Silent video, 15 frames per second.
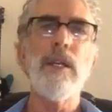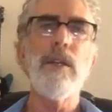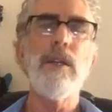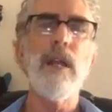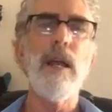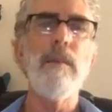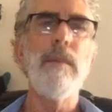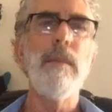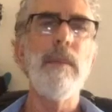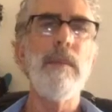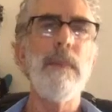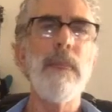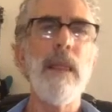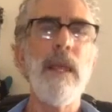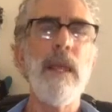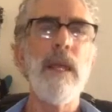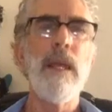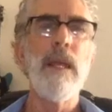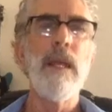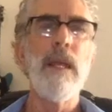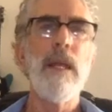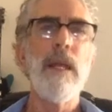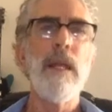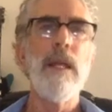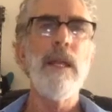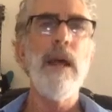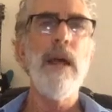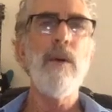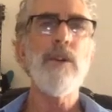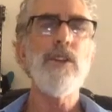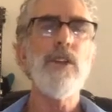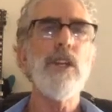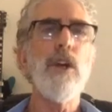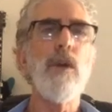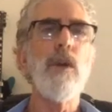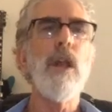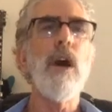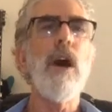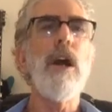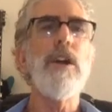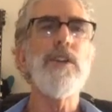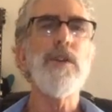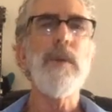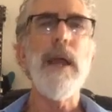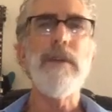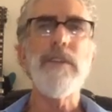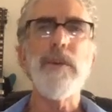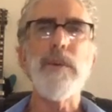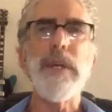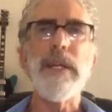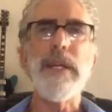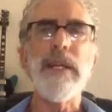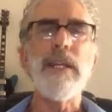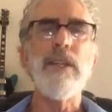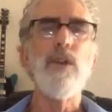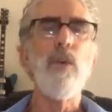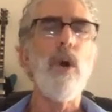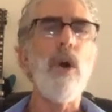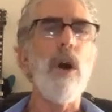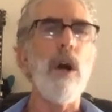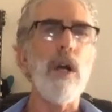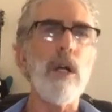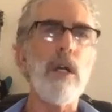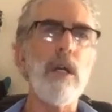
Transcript: Okay. Now I want you to go large around the arena in the walk.